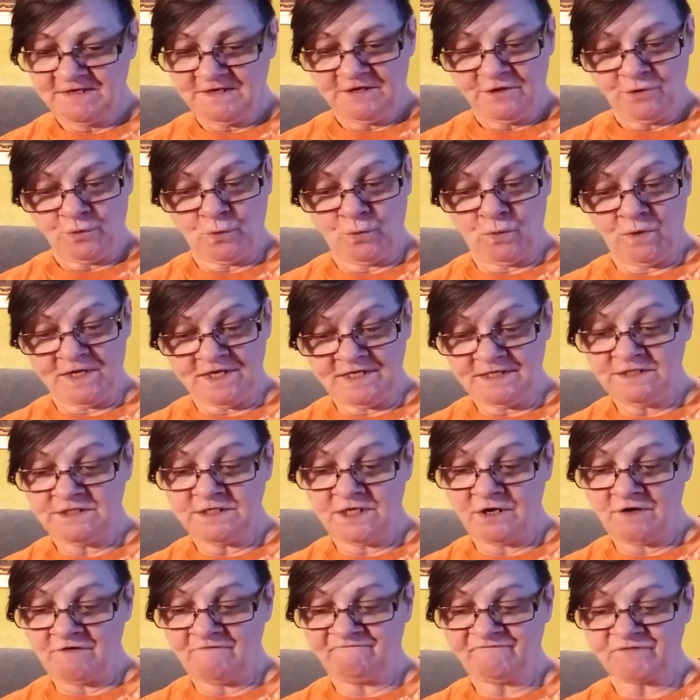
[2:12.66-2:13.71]

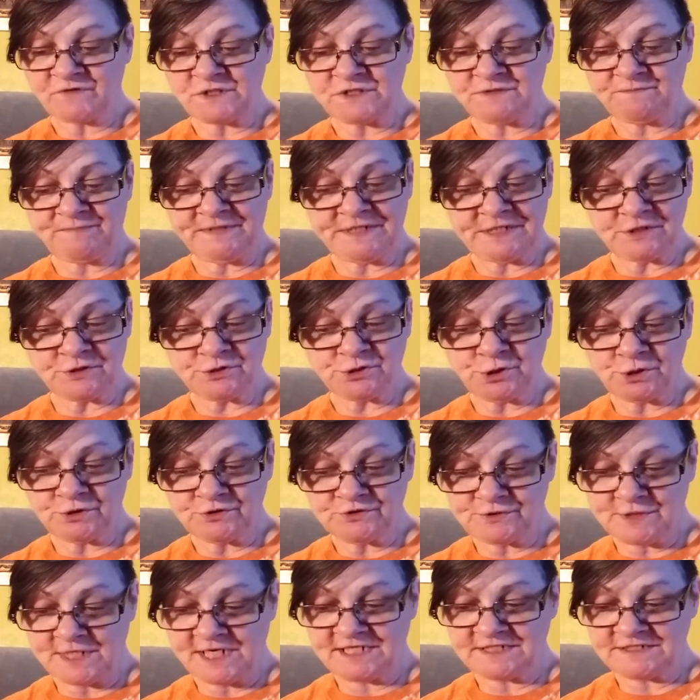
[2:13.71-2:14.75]
window for spiritual
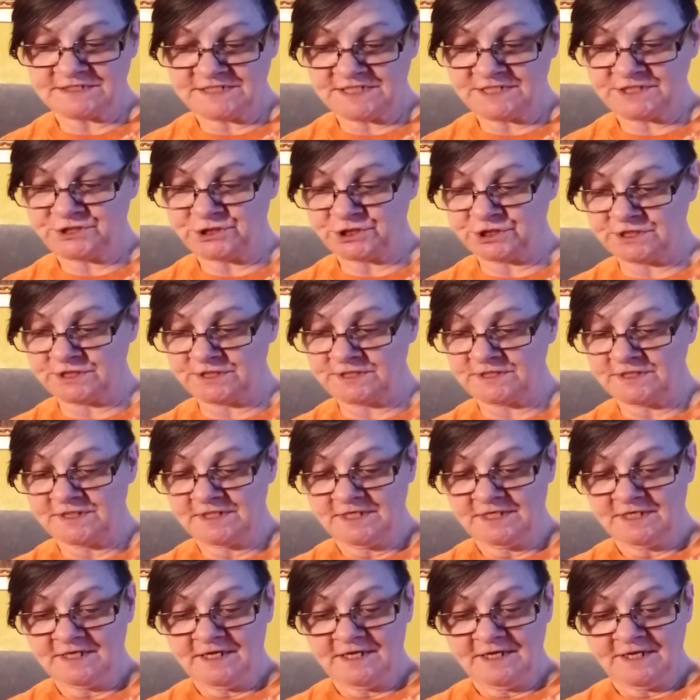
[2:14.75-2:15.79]
transition
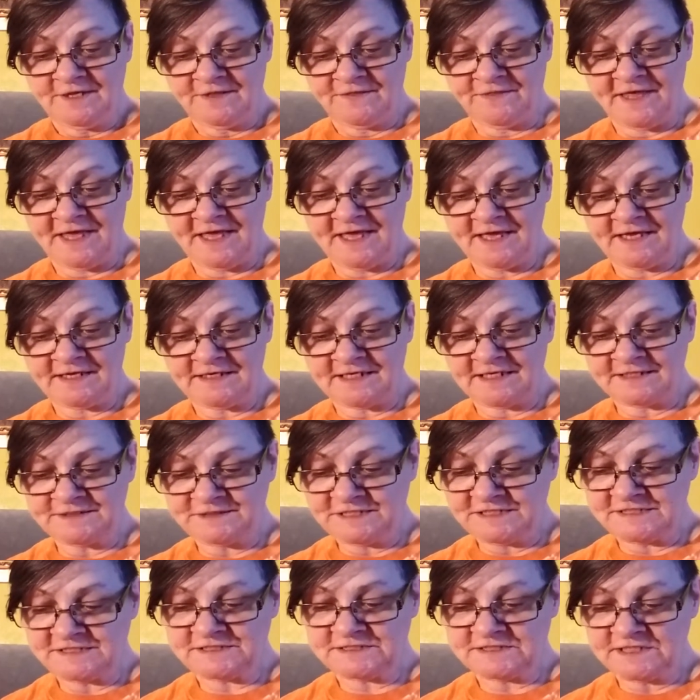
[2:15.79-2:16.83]
that at
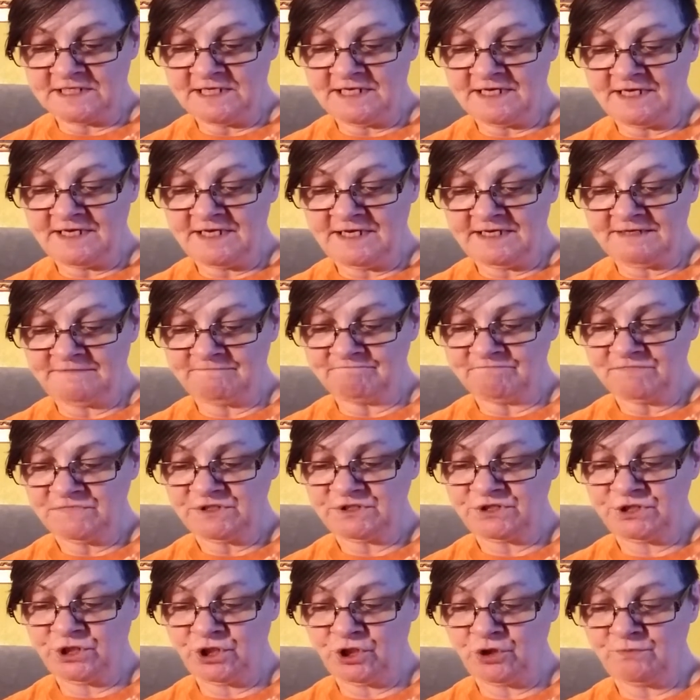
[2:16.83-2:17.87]
this time
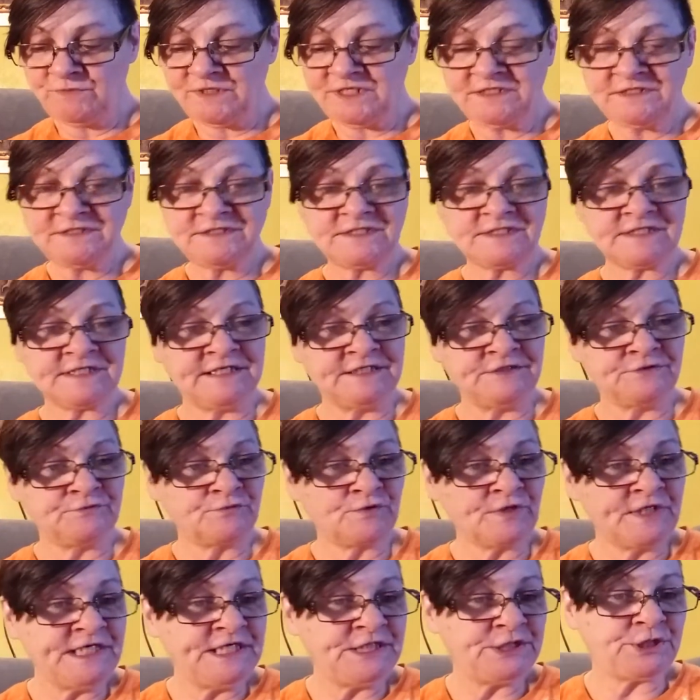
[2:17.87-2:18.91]
humans can
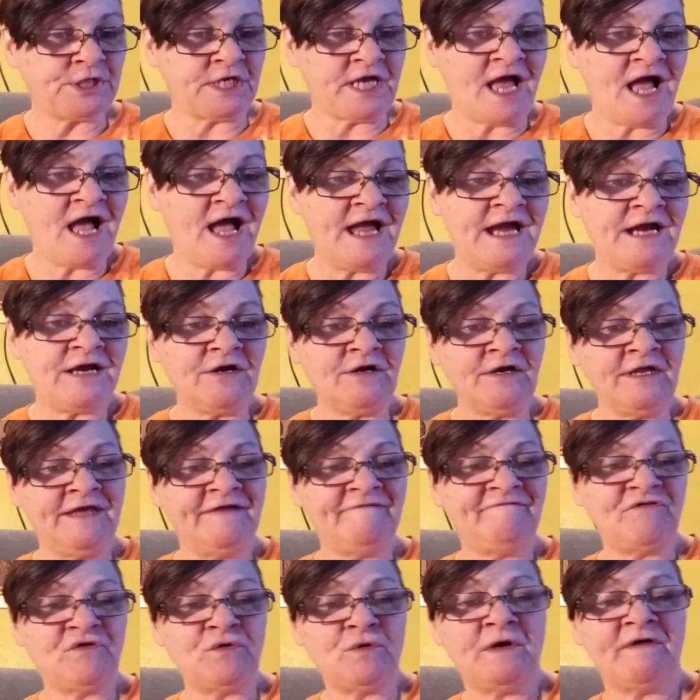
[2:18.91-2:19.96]
reach a higher
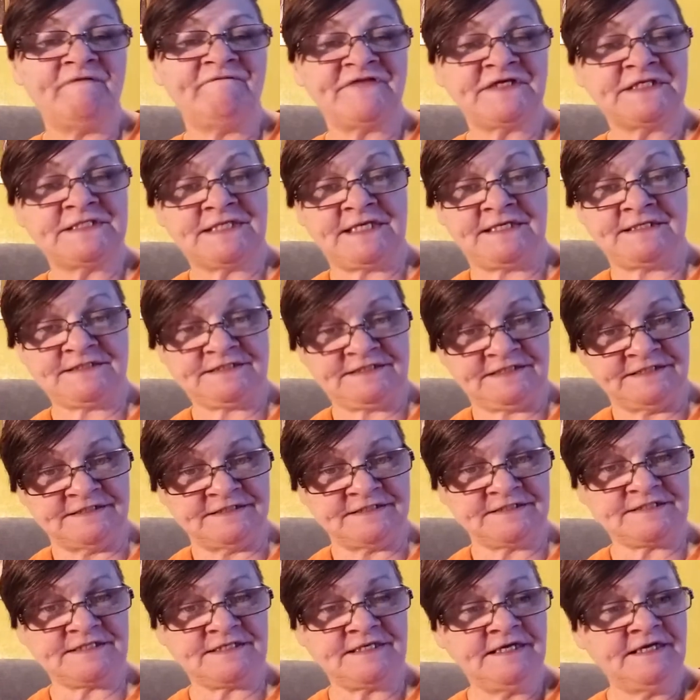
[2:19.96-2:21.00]
level of
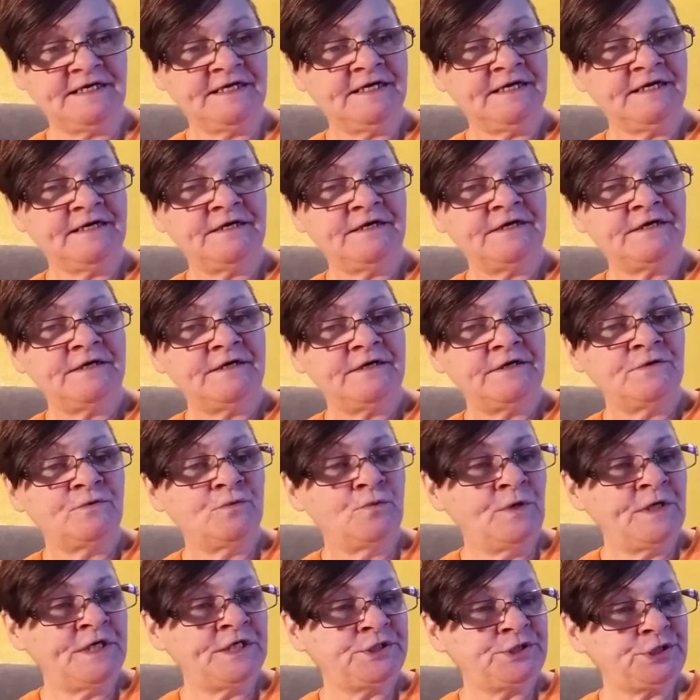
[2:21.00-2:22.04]
existence,
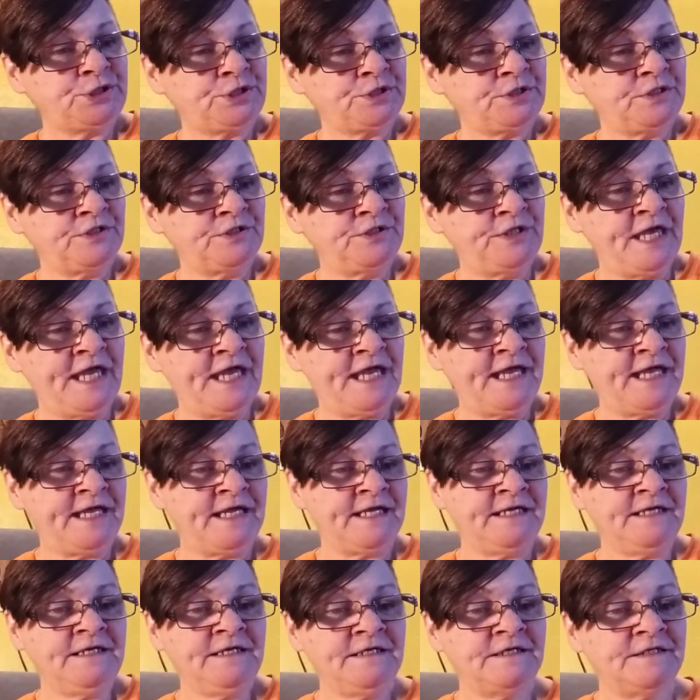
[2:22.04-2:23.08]
which
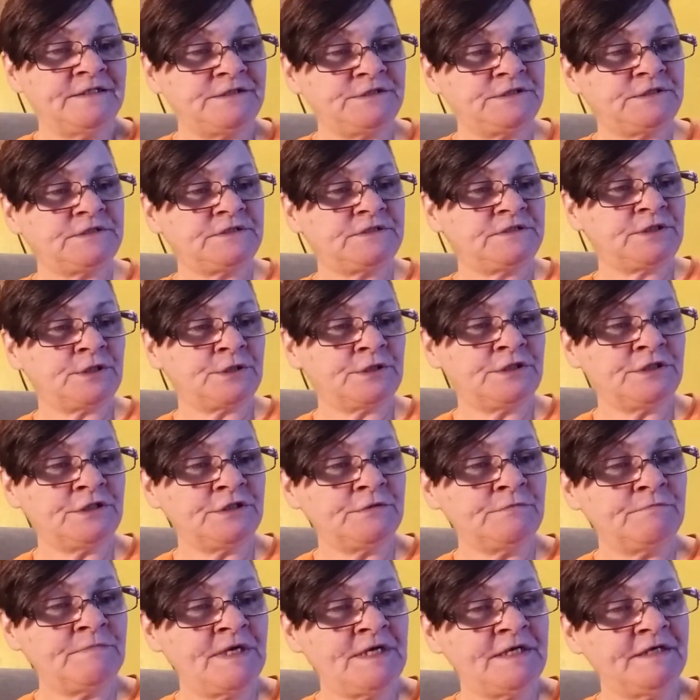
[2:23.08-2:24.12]
they
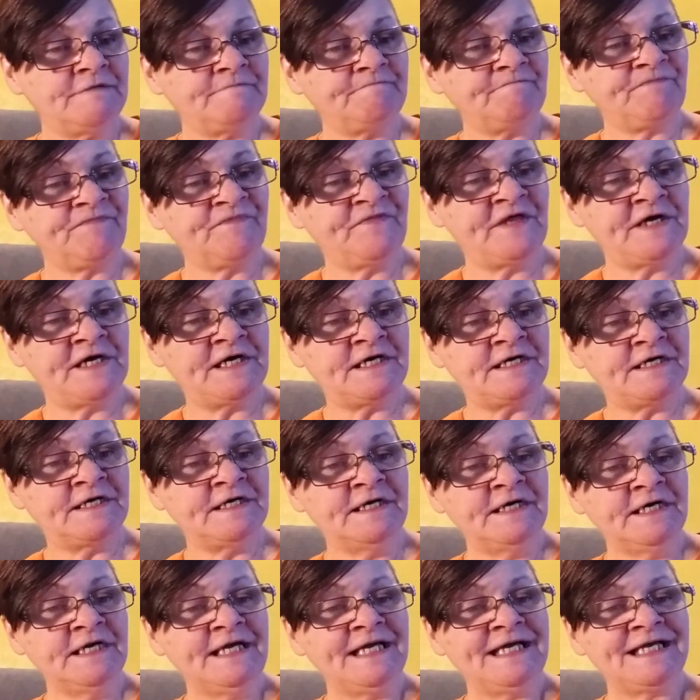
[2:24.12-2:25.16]
term the
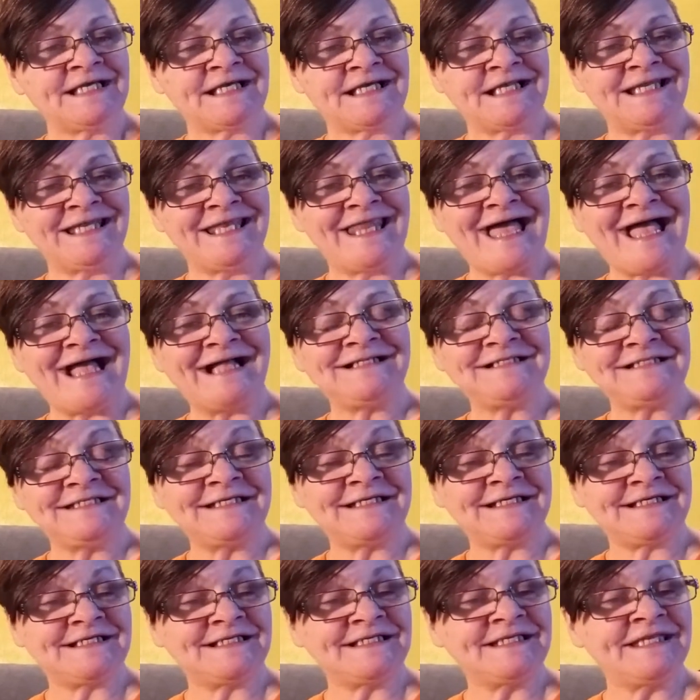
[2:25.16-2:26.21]

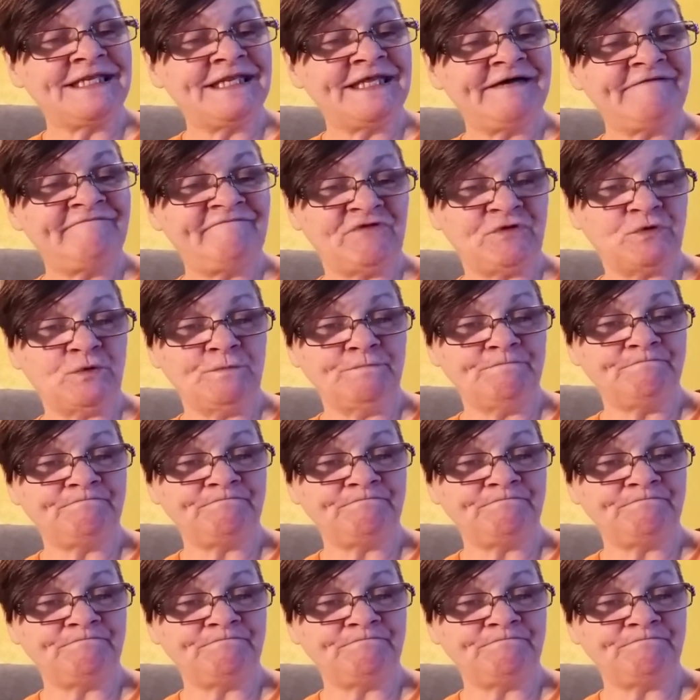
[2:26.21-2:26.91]
galactic level.